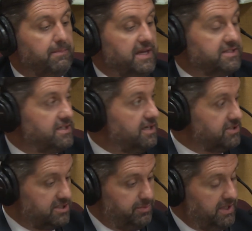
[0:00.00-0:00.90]
based on
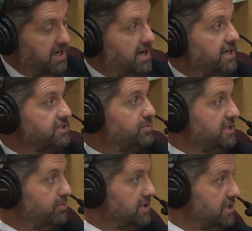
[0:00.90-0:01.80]
supplies,
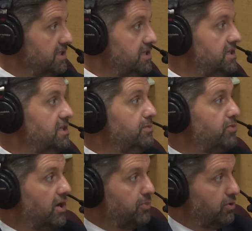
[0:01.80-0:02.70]
PPE,
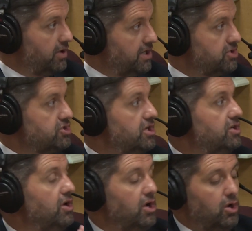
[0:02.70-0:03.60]

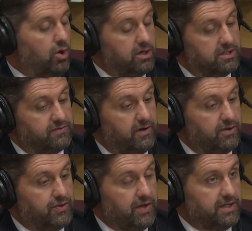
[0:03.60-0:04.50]
preparation, all kinds of
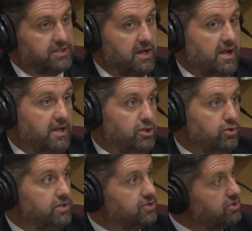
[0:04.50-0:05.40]
other things, you
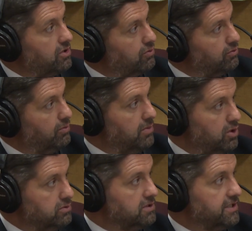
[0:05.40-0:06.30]
can start
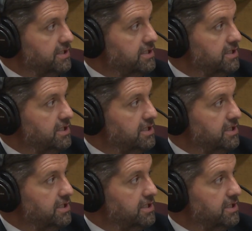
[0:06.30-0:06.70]
remotely,